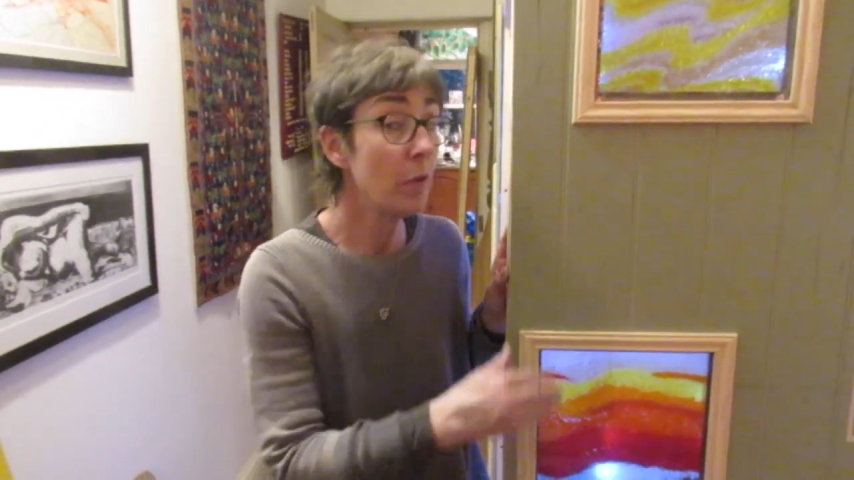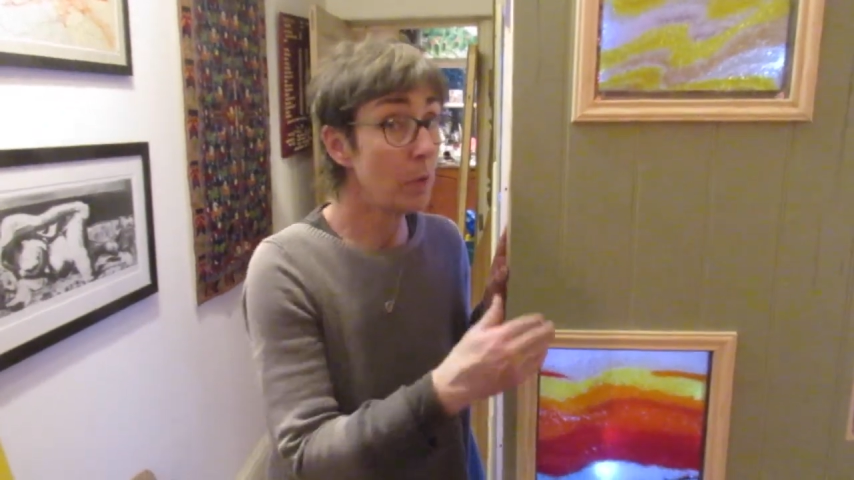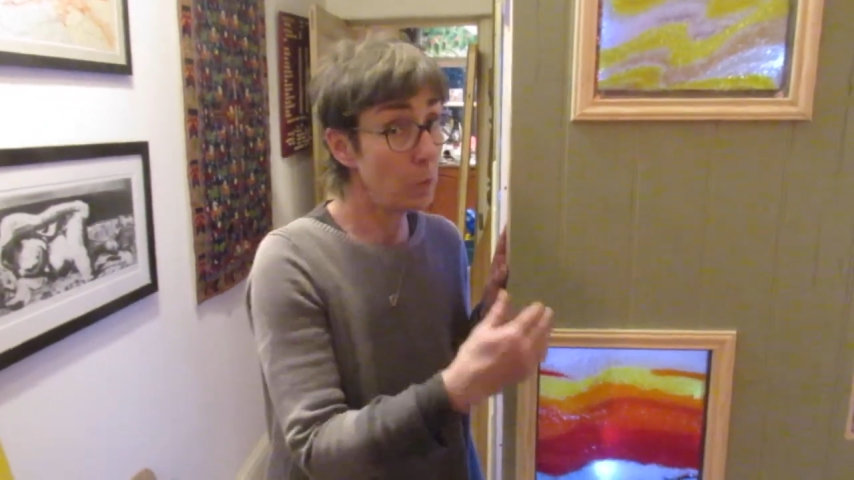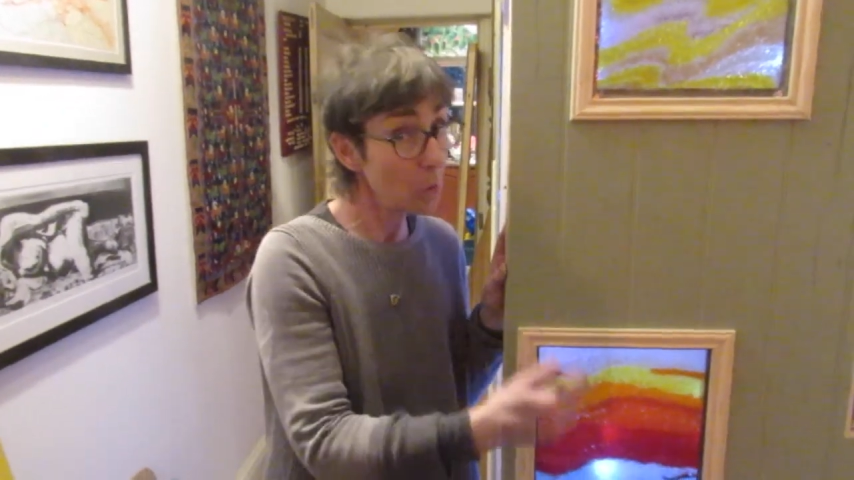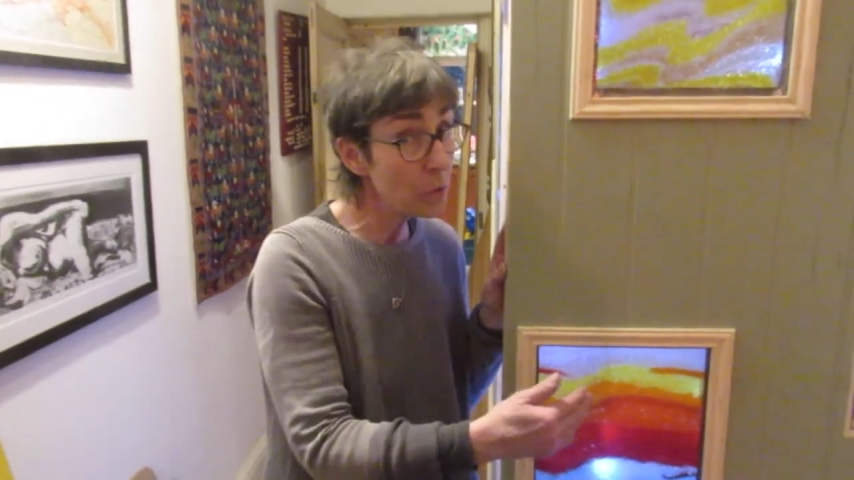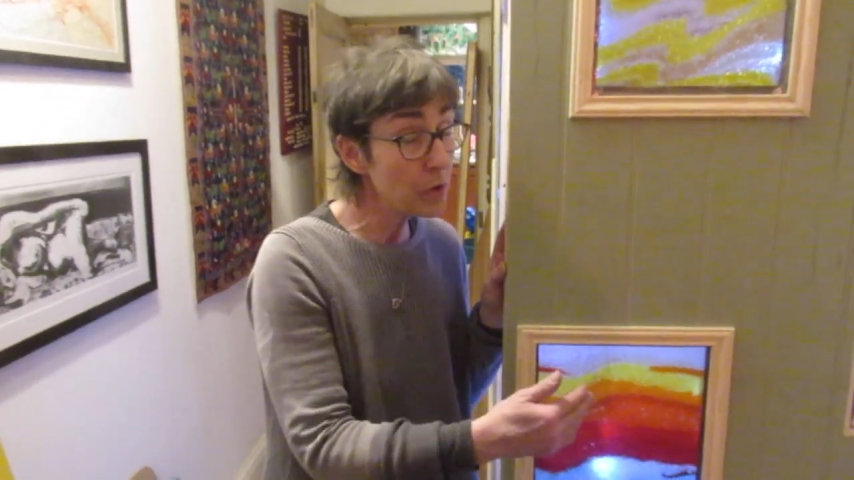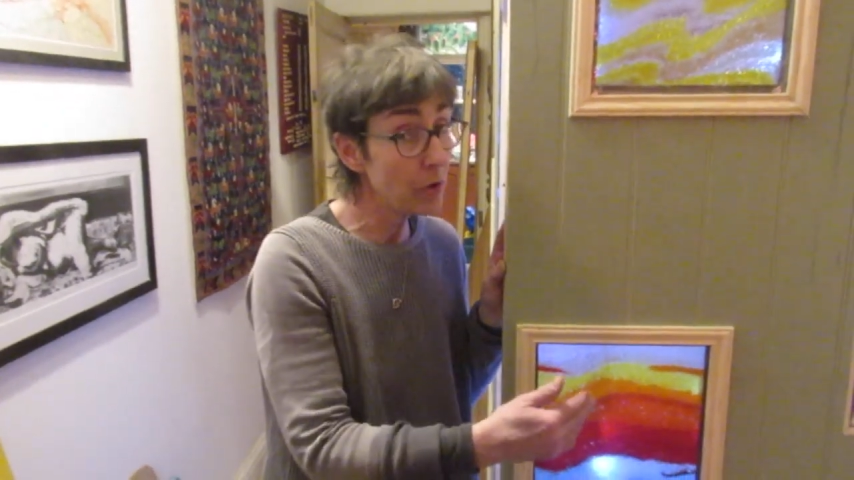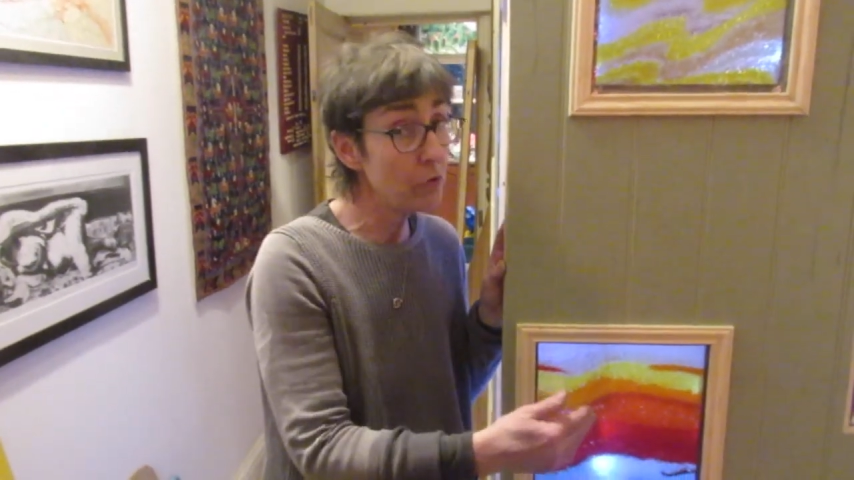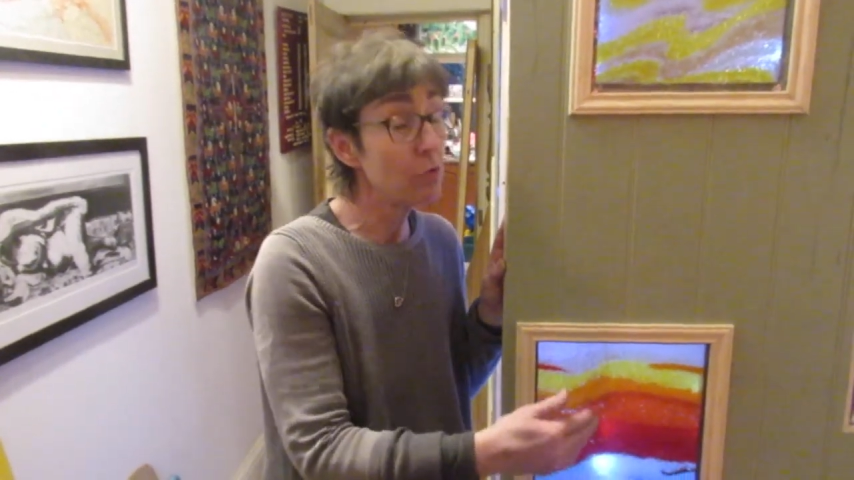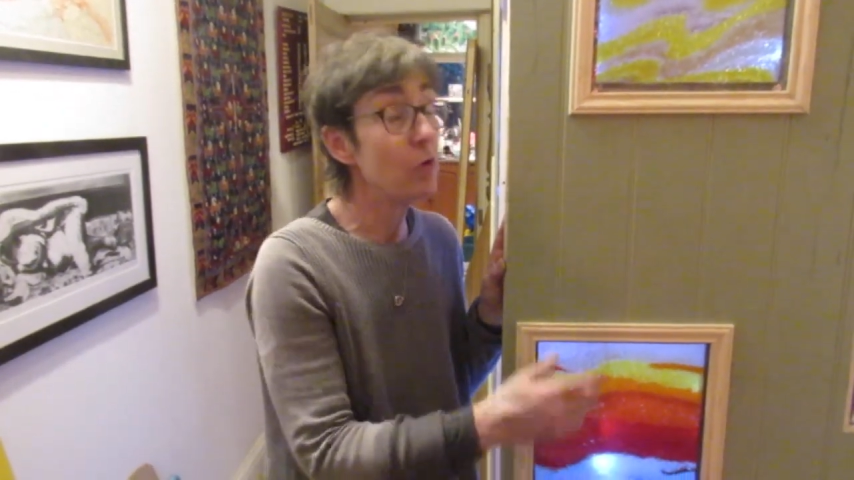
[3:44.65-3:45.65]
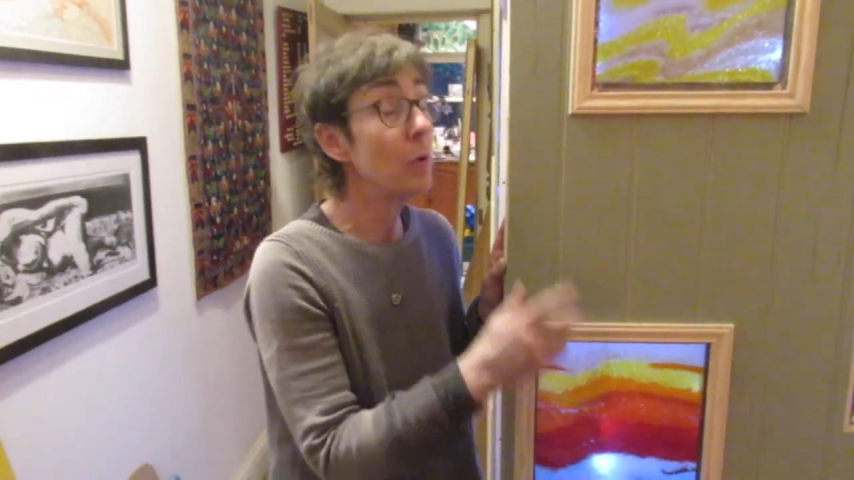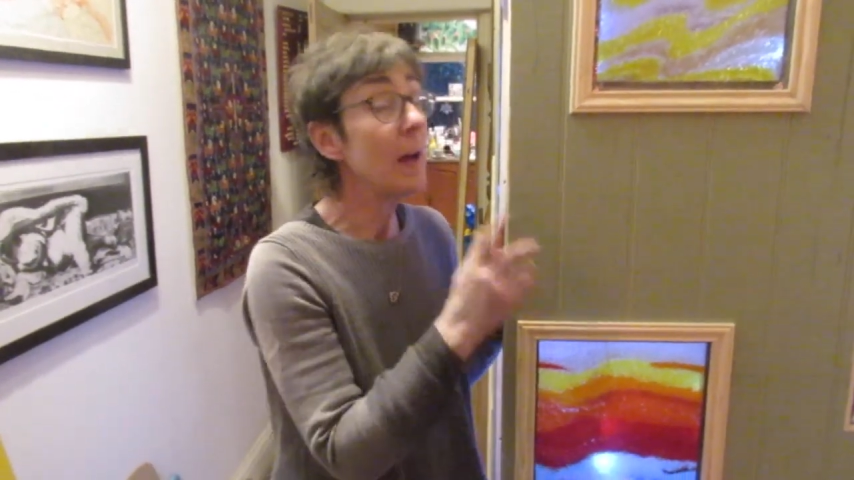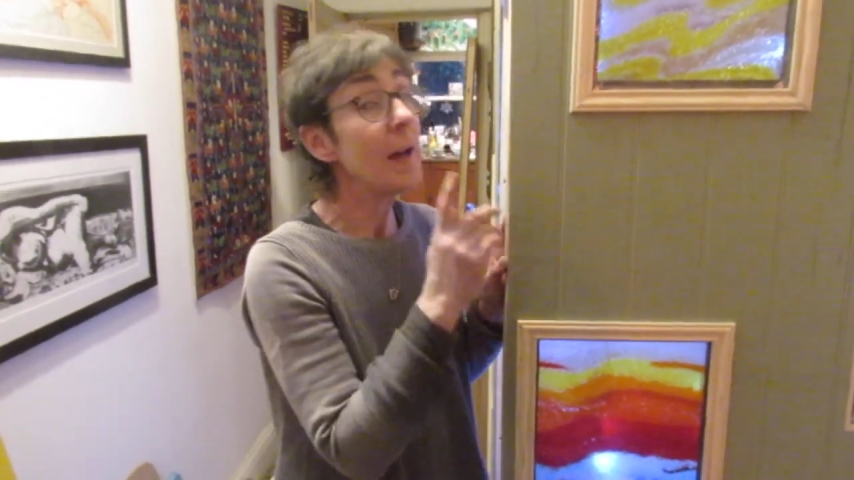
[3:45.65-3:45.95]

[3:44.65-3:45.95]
the walls aren't true,